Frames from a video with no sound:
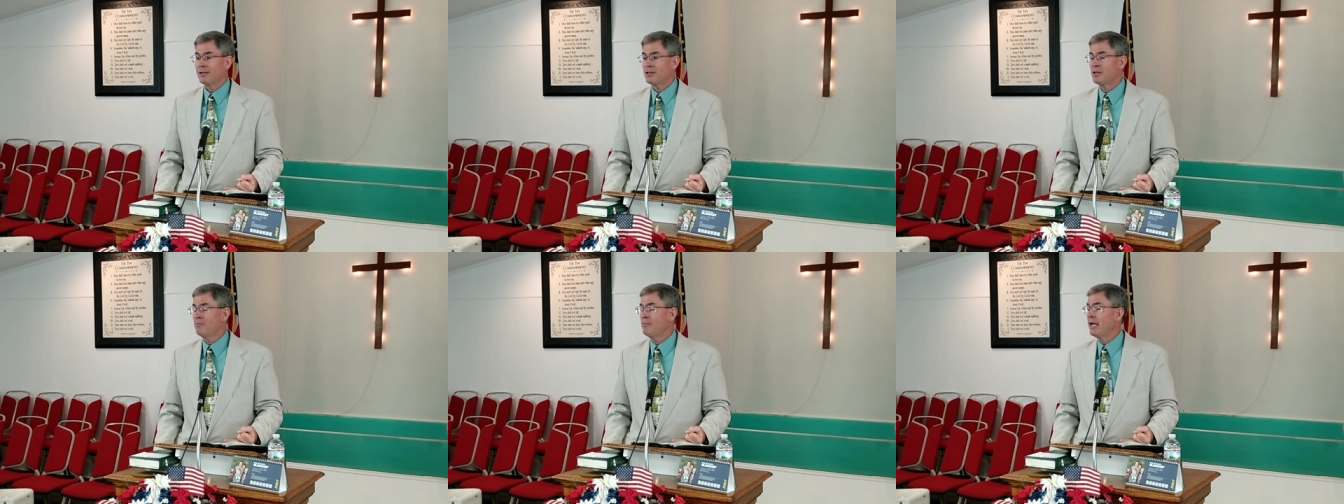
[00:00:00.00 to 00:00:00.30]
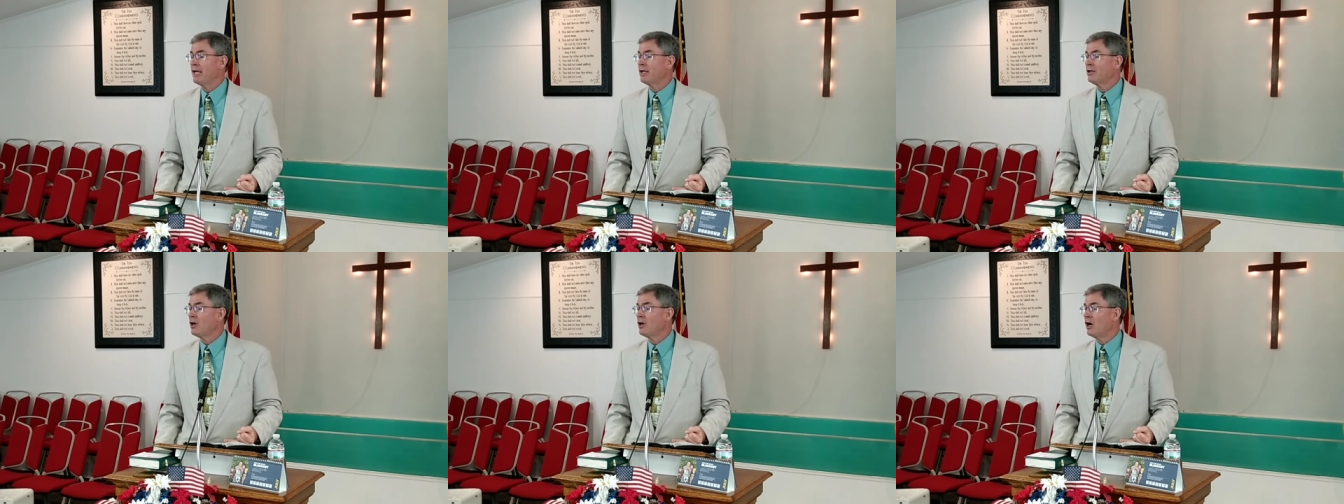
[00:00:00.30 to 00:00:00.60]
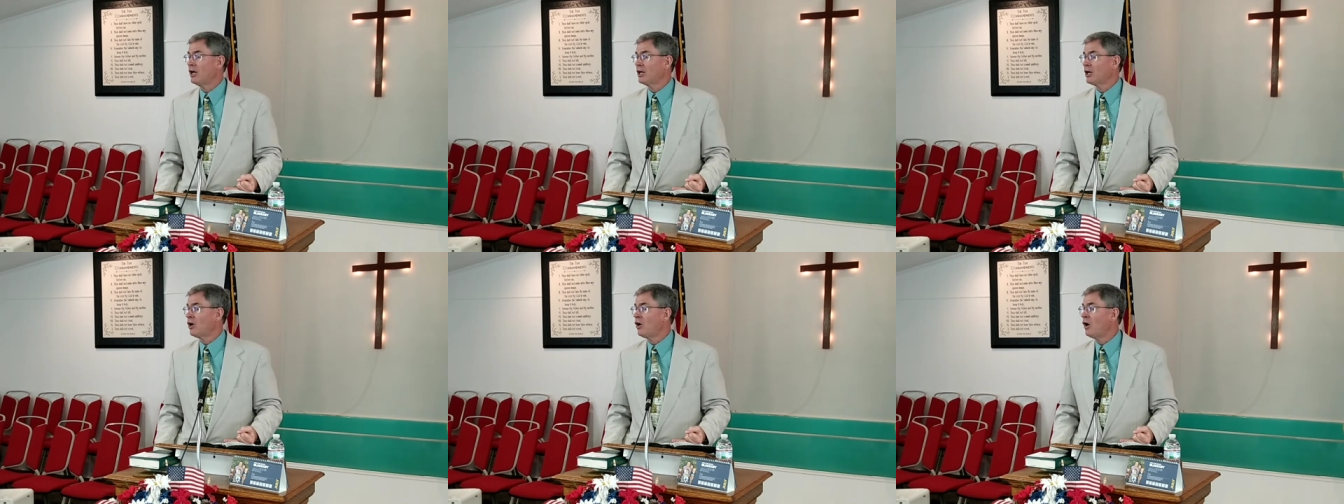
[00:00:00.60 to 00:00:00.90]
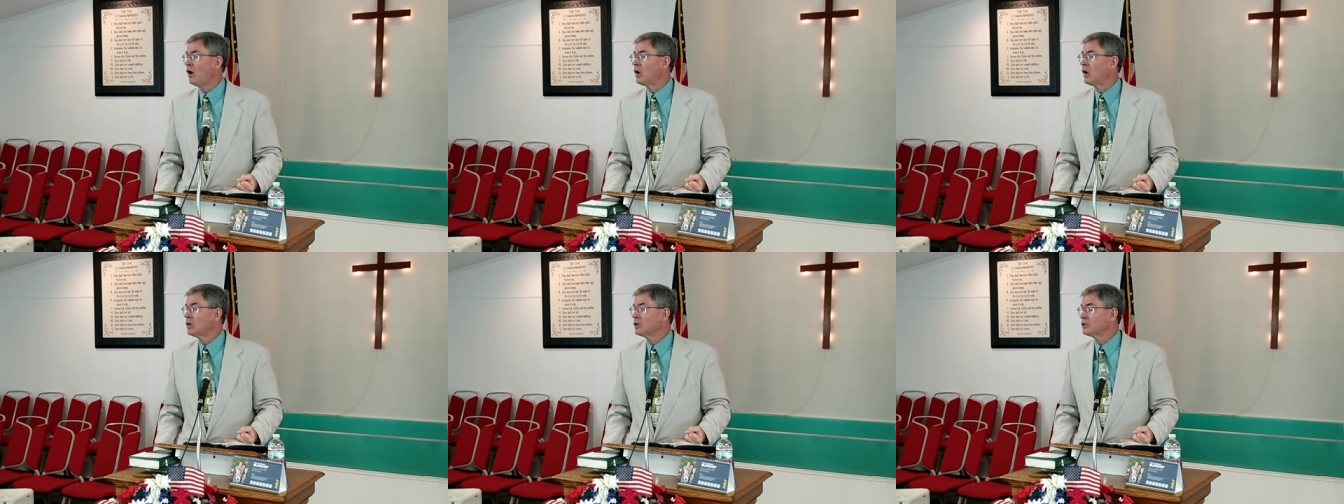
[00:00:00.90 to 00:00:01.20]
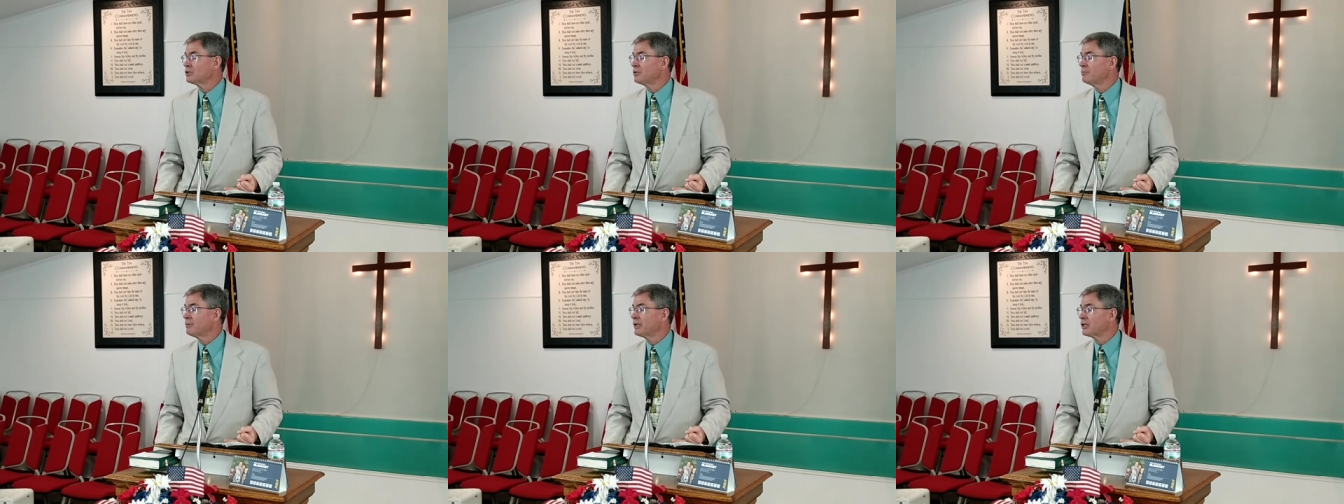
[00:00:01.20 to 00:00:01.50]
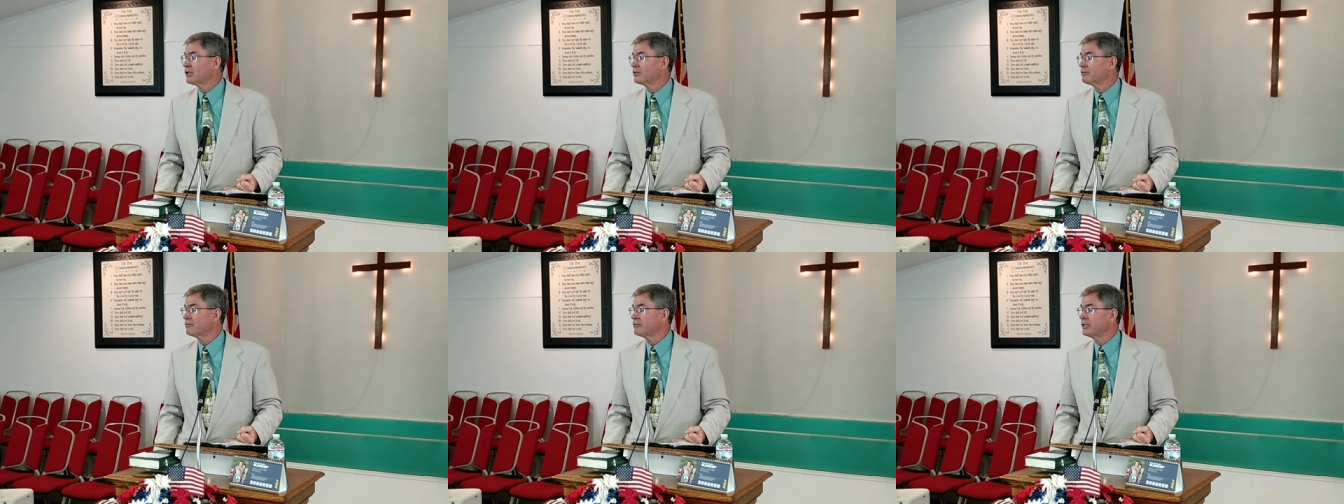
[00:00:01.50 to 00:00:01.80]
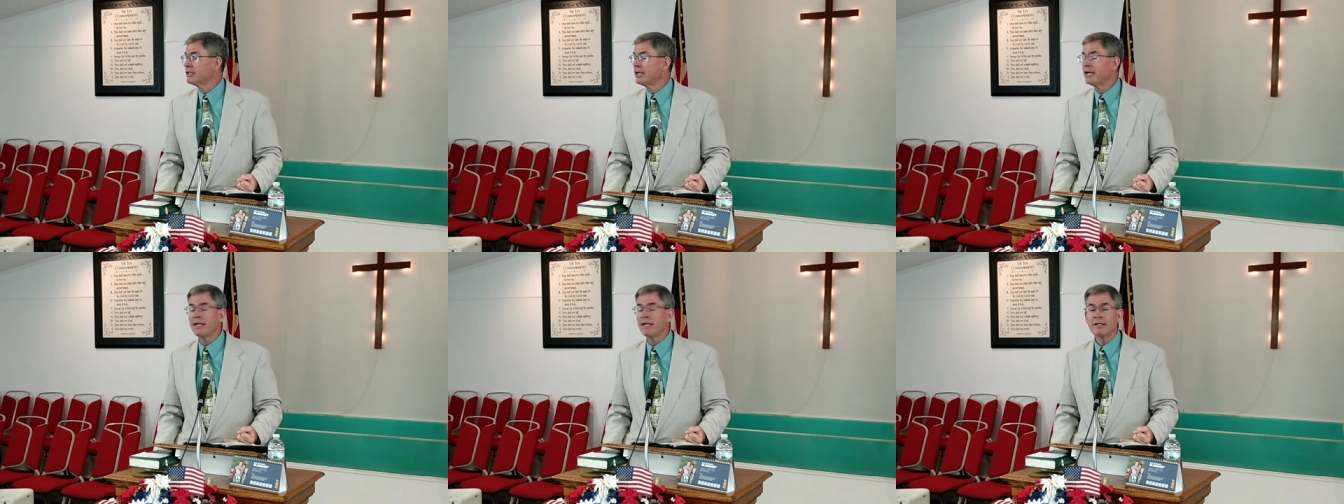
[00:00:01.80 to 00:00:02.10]
the man got a call in the middle of
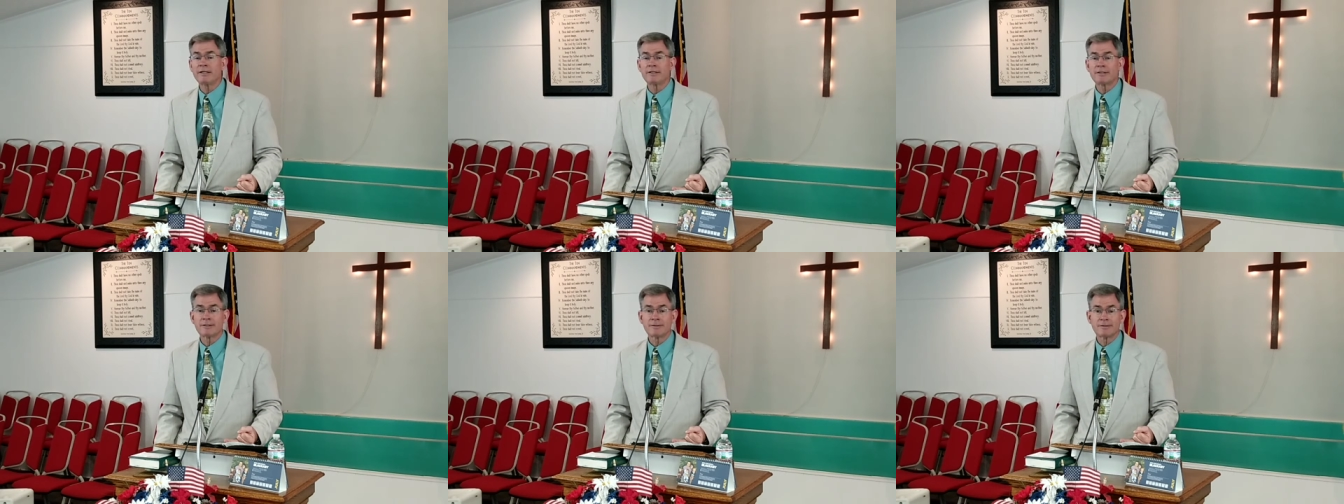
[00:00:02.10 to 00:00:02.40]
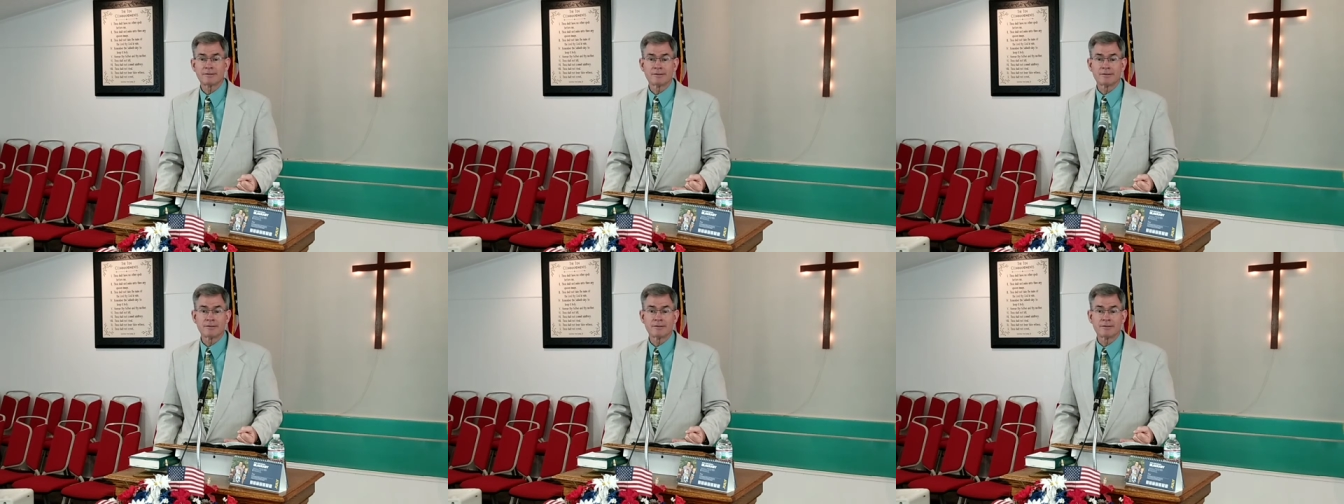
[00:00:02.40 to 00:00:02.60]
the night